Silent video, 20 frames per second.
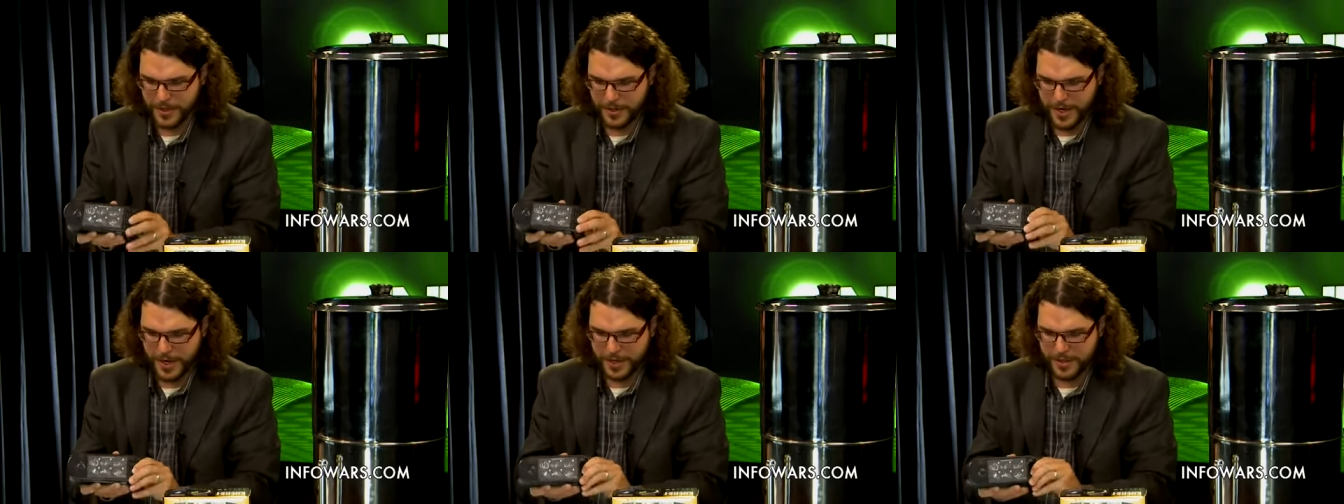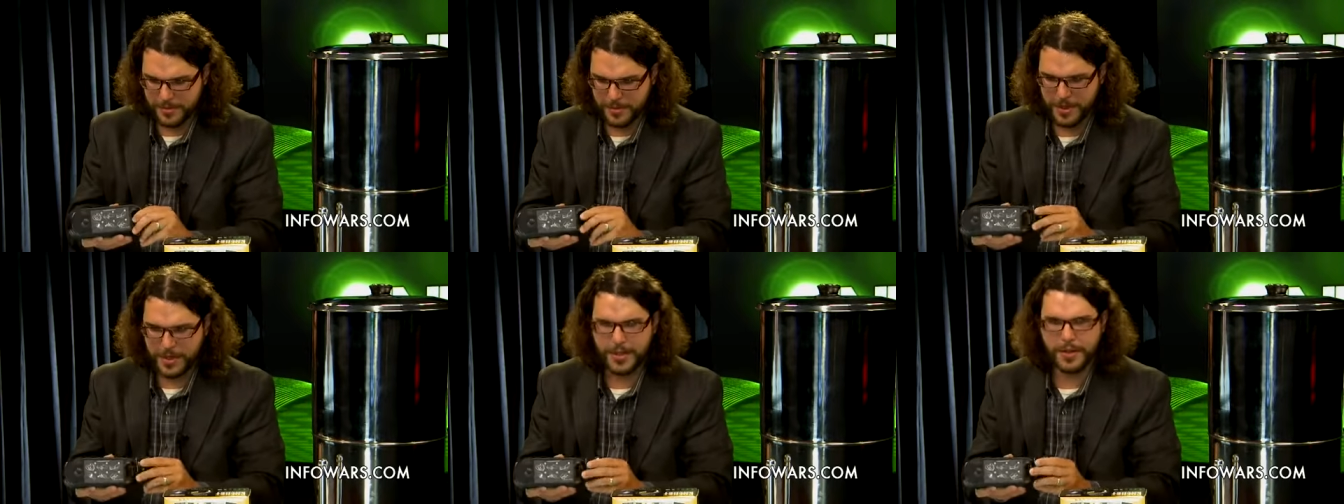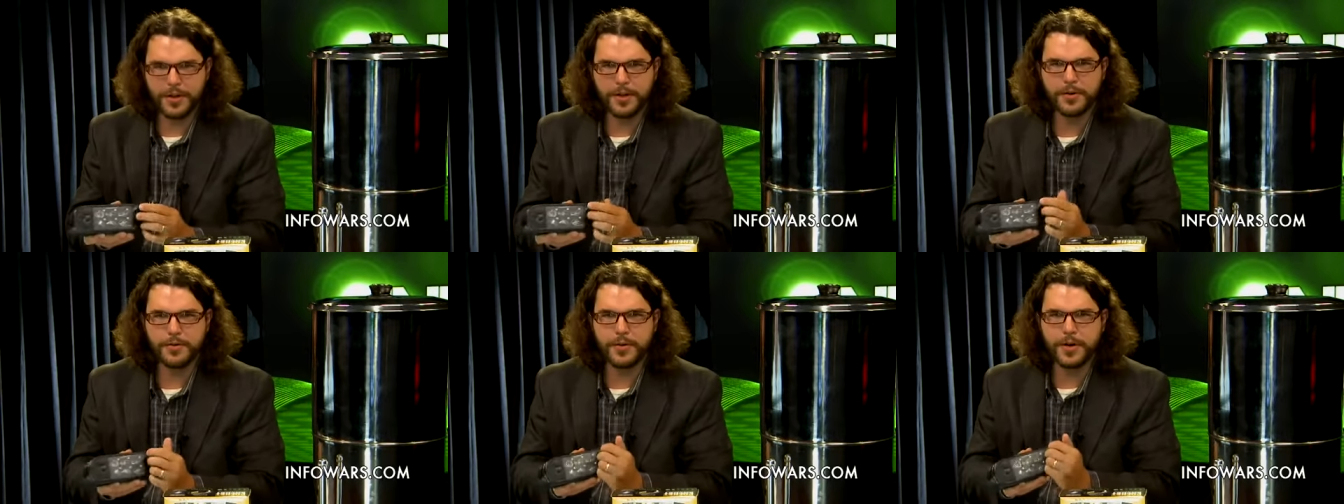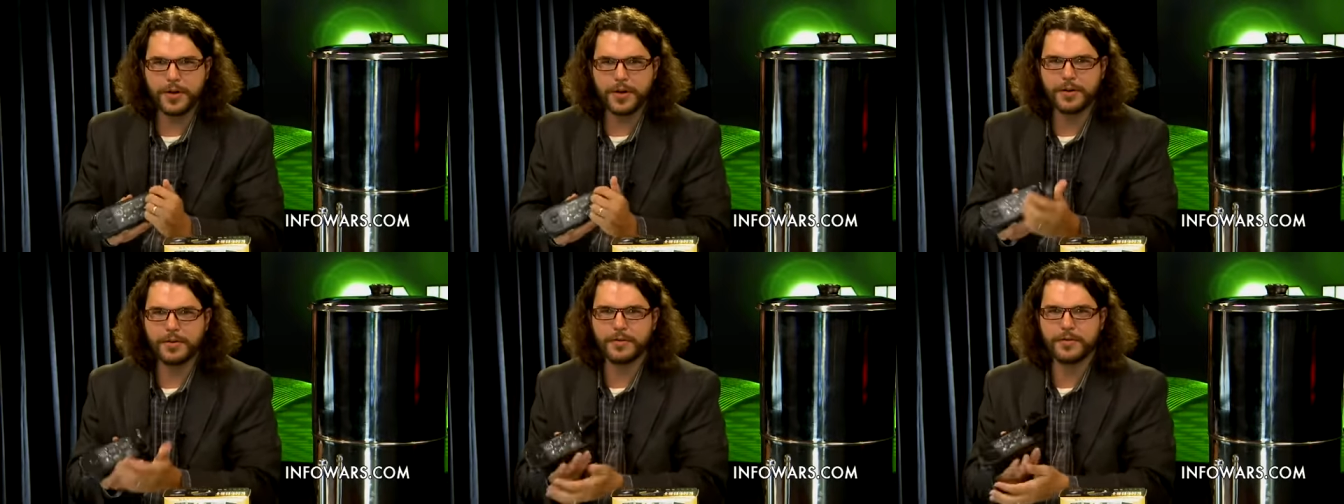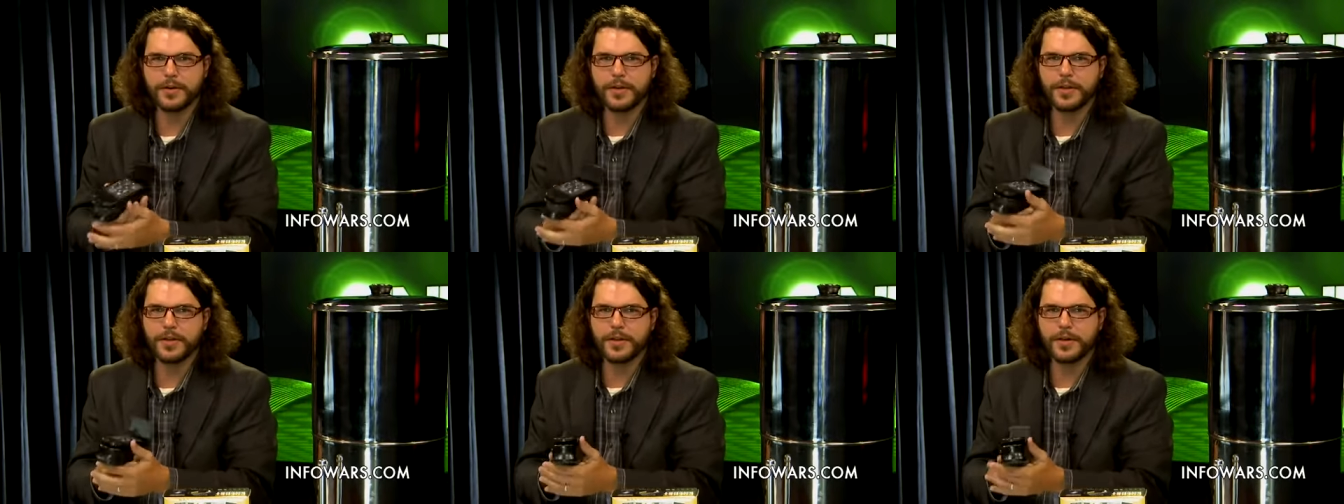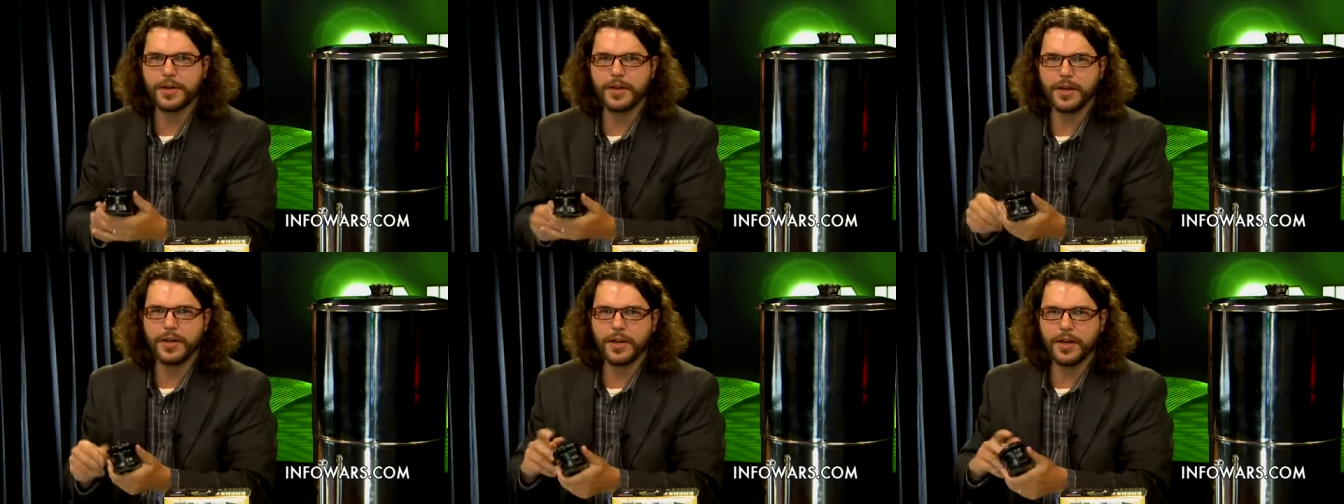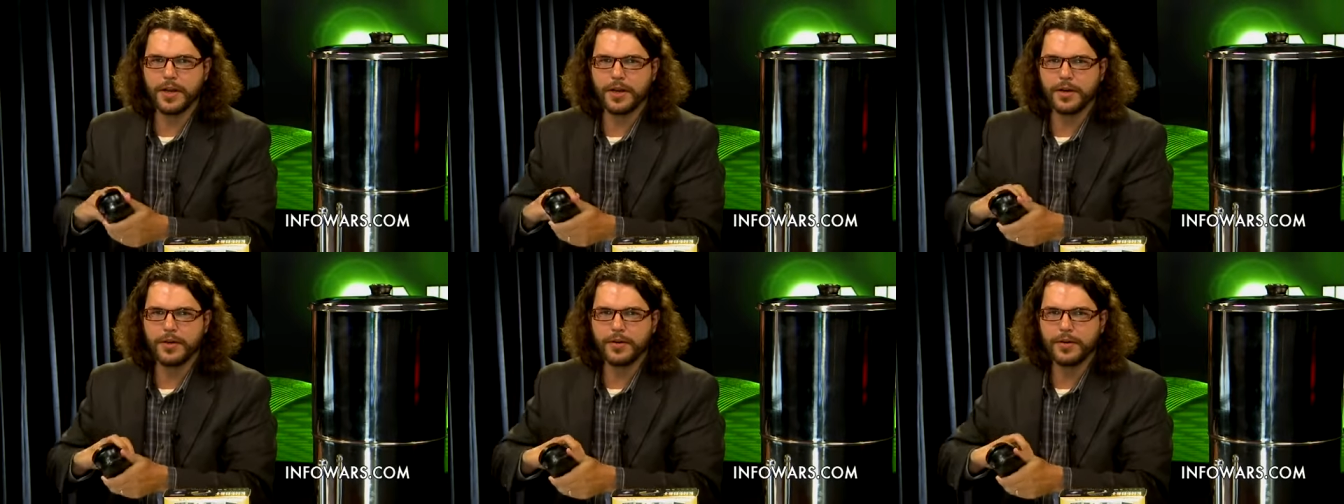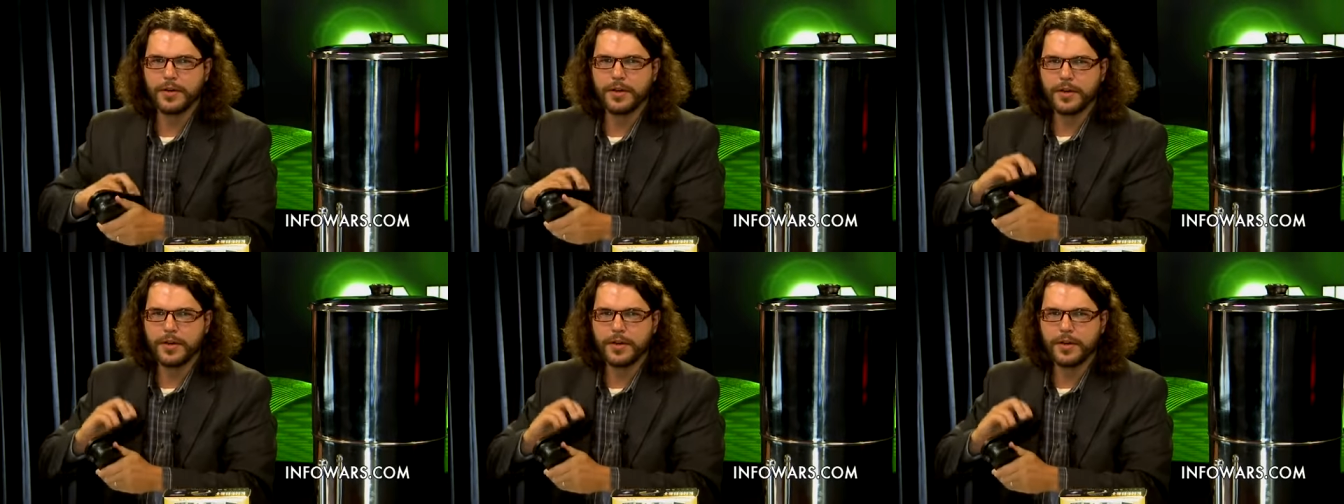You're out in the middle of nowhere. Well, there you go.